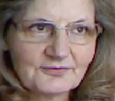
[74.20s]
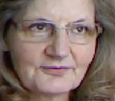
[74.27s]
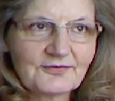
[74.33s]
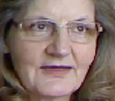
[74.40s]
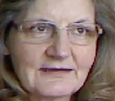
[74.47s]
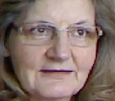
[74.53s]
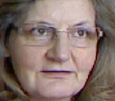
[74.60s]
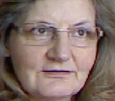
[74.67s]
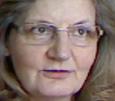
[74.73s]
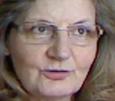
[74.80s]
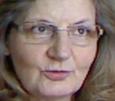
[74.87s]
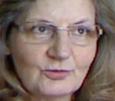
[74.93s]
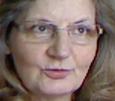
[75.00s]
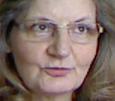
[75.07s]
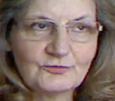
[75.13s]
thank you,
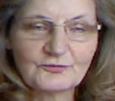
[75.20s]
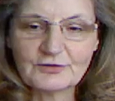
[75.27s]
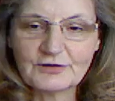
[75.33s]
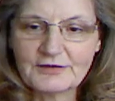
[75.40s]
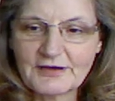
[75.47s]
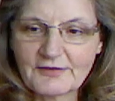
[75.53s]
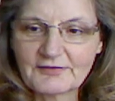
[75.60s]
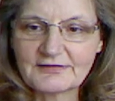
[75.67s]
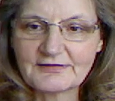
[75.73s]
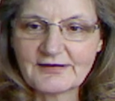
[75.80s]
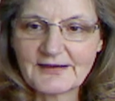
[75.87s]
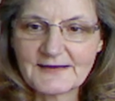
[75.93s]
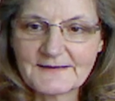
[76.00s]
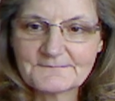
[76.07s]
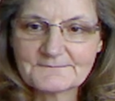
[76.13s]
Lord, for another
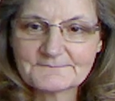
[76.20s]
day.